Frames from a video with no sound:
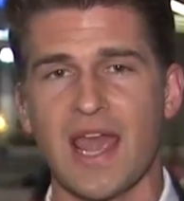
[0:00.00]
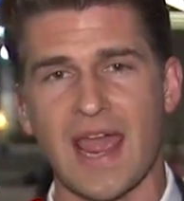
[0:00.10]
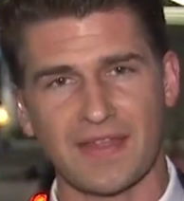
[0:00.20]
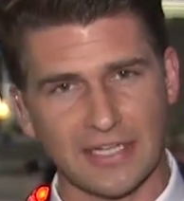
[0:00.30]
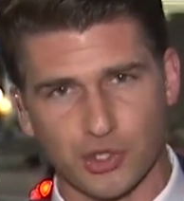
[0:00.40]

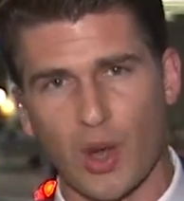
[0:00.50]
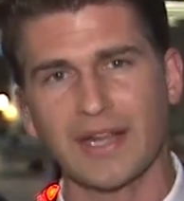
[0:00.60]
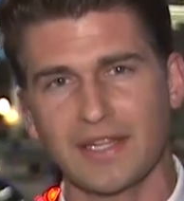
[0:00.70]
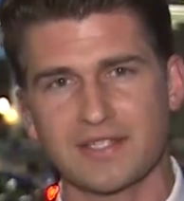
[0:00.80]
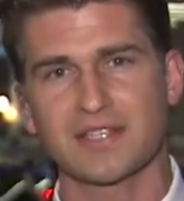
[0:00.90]
And they
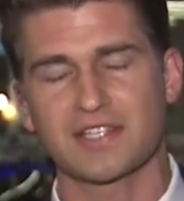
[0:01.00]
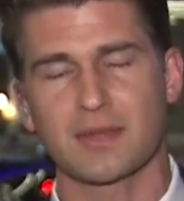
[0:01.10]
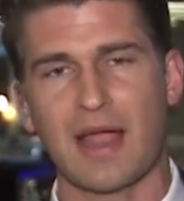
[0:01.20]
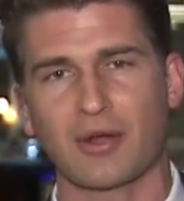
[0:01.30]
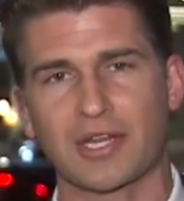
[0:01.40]
tried this
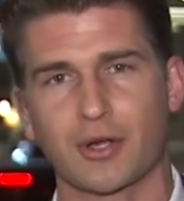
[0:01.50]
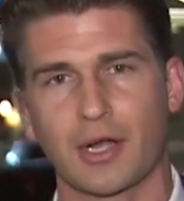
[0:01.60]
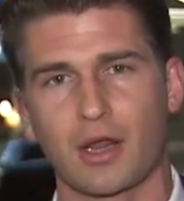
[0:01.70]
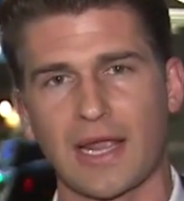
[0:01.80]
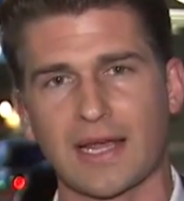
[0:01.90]
system out here
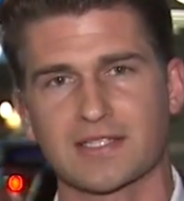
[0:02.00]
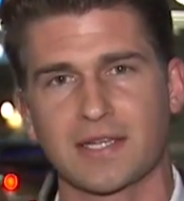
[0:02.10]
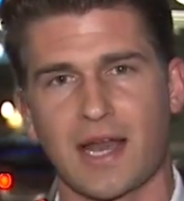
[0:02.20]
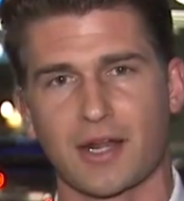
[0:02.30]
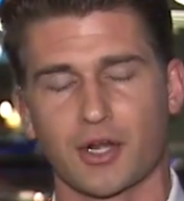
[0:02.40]
at LAX
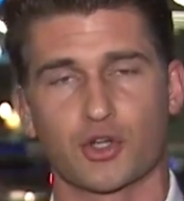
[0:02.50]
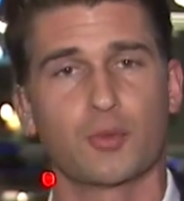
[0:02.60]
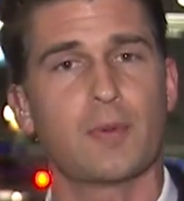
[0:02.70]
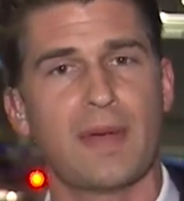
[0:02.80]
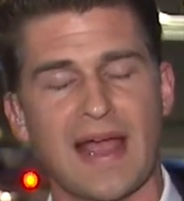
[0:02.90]
tonight on a
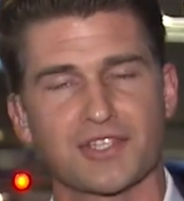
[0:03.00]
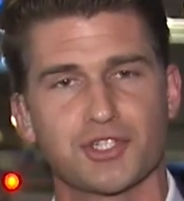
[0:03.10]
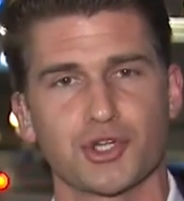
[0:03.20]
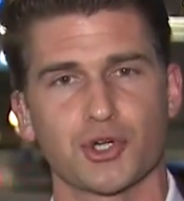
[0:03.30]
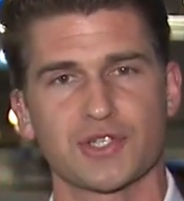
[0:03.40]
group of
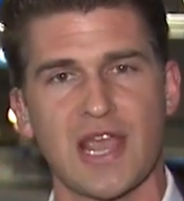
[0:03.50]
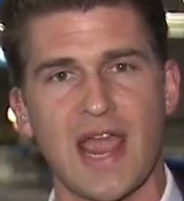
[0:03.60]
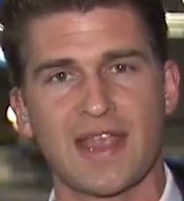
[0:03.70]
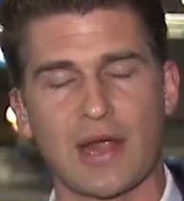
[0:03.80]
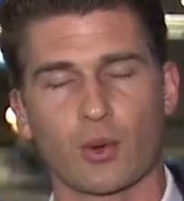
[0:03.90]
passengers
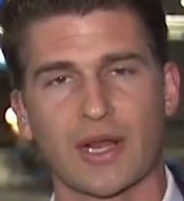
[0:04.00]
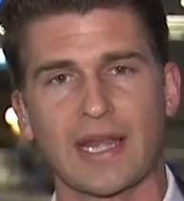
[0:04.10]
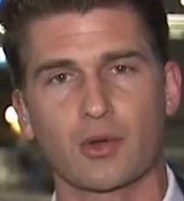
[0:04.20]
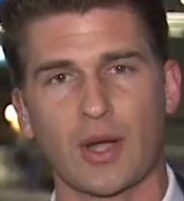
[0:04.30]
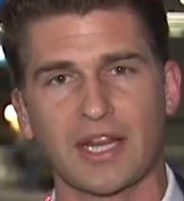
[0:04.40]
that were
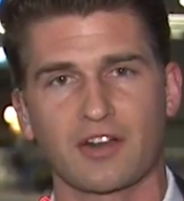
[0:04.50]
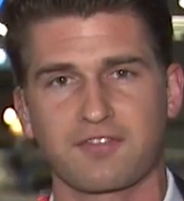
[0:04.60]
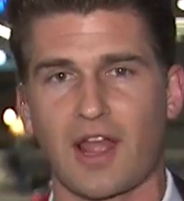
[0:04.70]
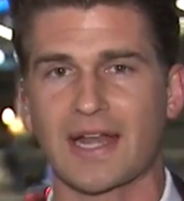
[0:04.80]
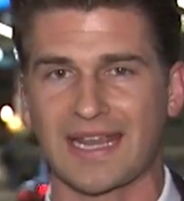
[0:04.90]
getting ready to
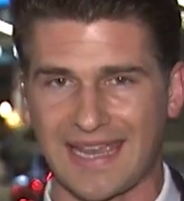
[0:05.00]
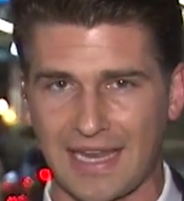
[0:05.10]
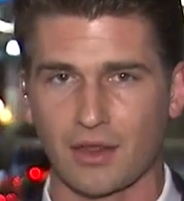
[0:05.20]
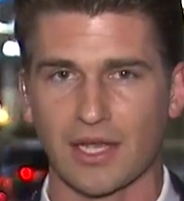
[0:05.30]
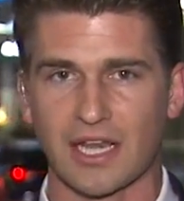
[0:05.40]
fly to
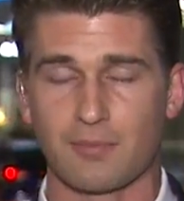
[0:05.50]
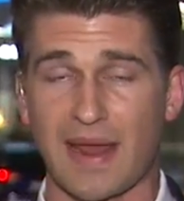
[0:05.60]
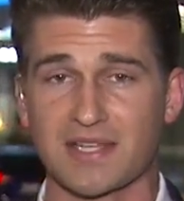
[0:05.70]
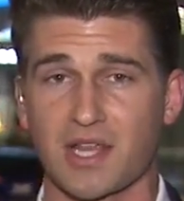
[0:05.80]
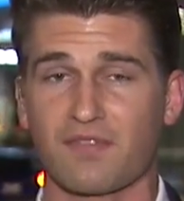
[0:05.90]
England. And
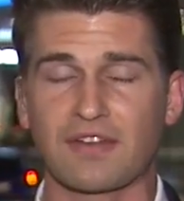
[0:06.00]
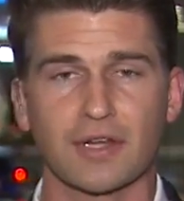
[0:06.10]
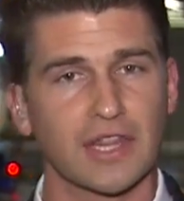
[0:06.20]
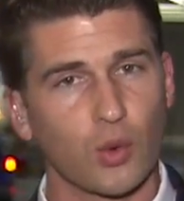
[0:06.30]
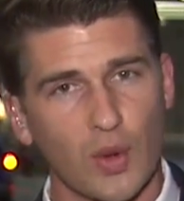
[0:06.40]
based off
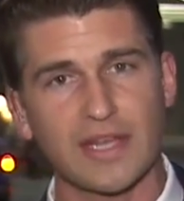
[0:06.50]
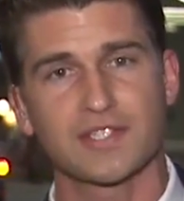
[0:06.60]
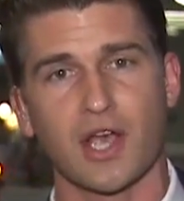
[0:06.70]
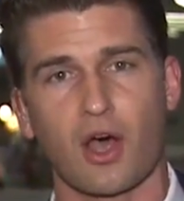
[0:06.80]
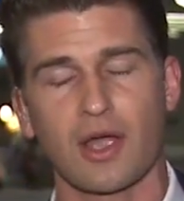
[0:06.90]
everything we
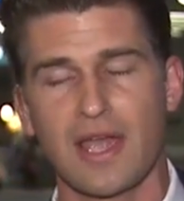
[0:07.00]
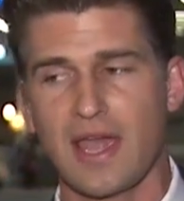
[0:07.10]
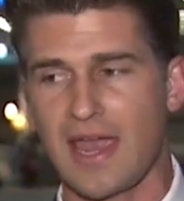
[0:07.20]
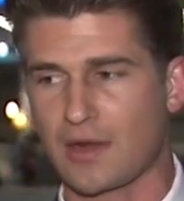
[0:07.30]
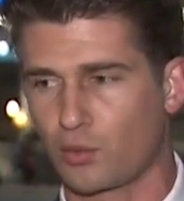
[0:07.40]
saw,
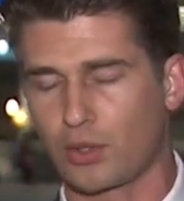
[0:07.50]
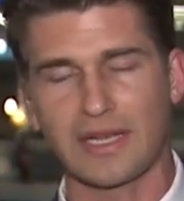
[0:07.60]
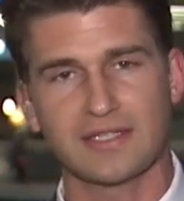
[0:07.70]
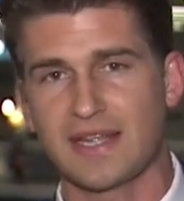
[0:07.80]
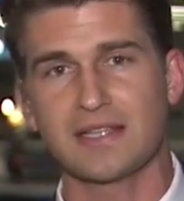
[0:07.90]
it
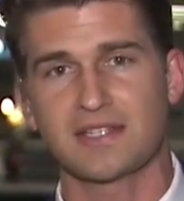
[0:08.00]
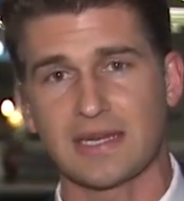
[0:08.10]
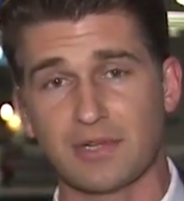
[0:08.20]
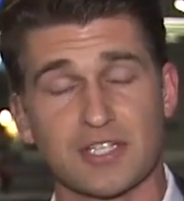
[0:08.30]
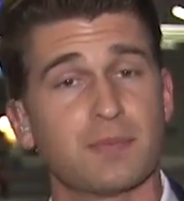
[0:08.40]
really did
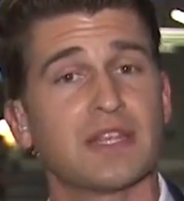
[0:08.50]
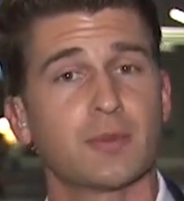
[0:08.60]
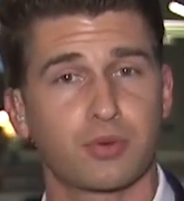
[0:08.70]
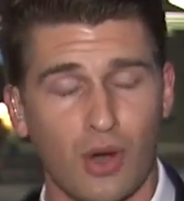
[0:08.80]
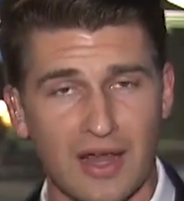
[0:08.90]
seem to speed
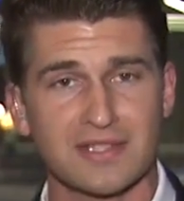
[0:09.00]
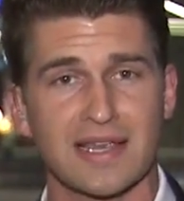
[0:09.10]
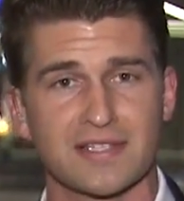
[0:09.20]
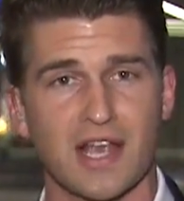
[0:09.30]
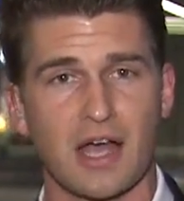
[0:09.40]
the
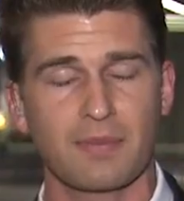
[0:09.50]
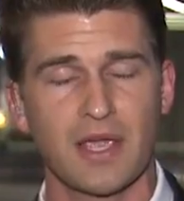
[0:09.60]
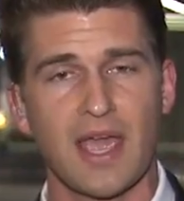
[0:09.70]
process up.